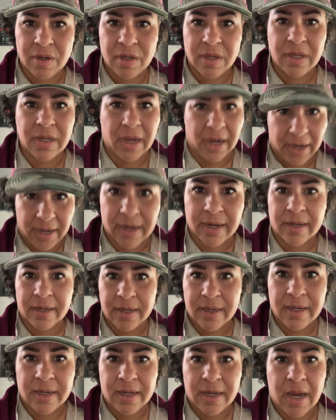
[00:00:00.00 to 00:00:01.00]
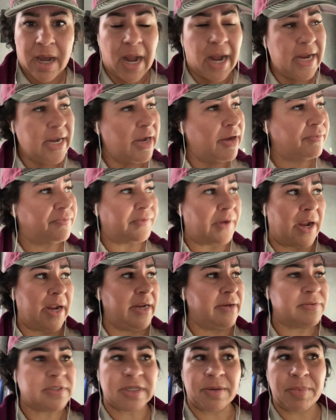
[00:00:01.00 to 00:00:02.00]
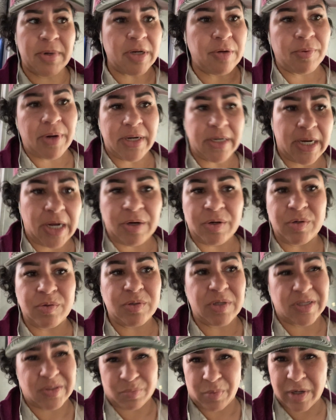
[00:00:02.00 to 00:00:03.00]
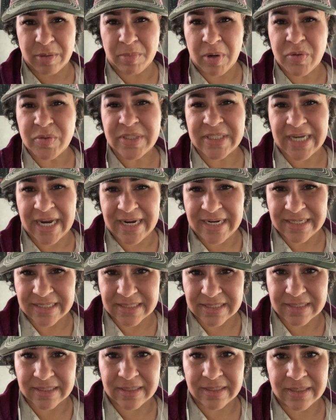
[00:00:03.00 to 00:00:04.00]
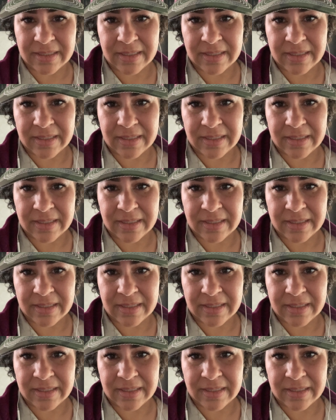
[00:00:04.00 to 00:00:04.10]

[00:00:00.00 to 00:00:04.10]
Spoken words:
Yeah, I have somebody right now who does one most days.